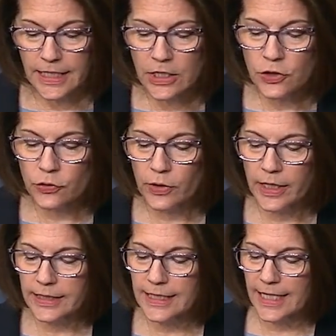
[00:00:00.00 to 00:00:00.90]

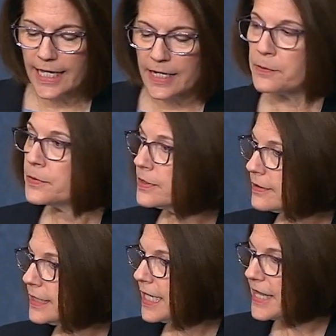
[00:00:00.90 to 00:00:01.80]
incorrectly
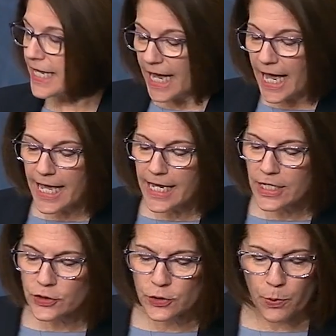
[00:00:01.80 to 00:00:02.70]
claims that
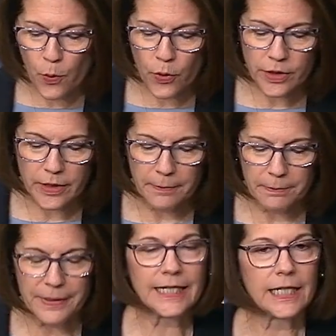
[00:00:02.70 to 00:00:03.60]
I support a
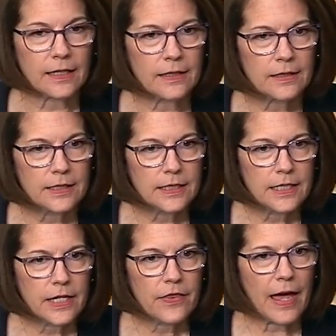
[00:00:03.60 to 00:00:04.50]
bill
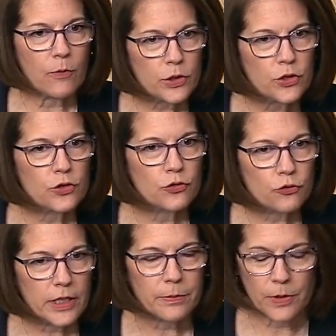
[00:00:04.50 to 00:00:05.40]
that would
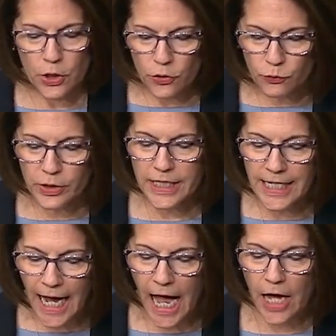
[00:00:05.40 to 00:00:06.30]
strip
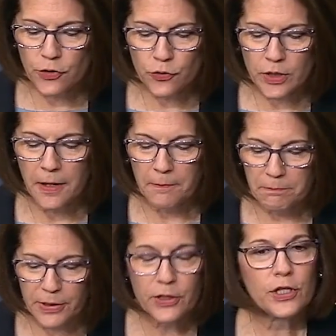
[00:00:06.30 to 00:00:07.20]

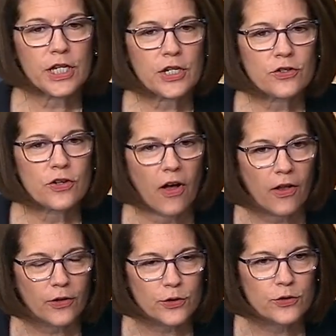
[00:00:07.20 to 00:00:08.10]
$300 billion
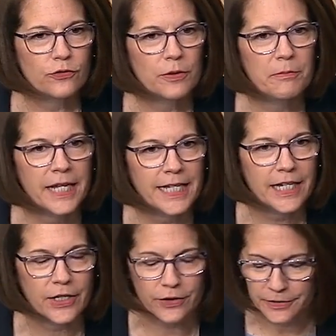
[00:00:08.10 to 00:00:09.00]
from
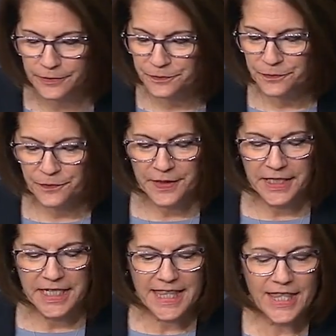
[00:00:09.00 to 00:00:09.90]
Medicare.
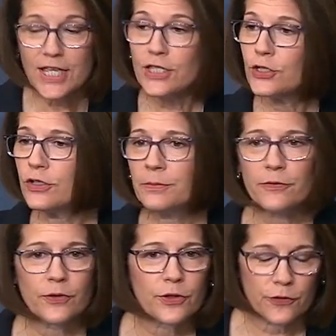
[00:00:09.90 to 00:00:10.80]
This couldn't
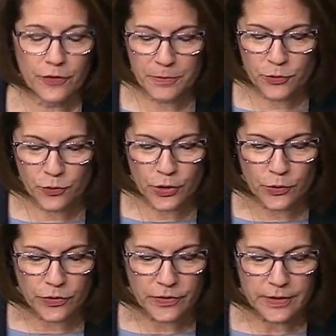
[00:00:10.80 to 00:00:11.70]
be further from the
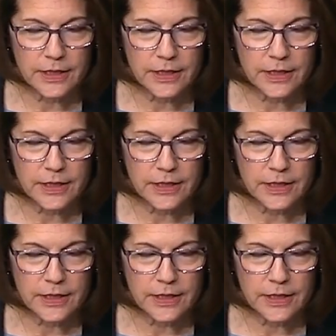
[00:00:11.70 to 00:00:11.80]
truth.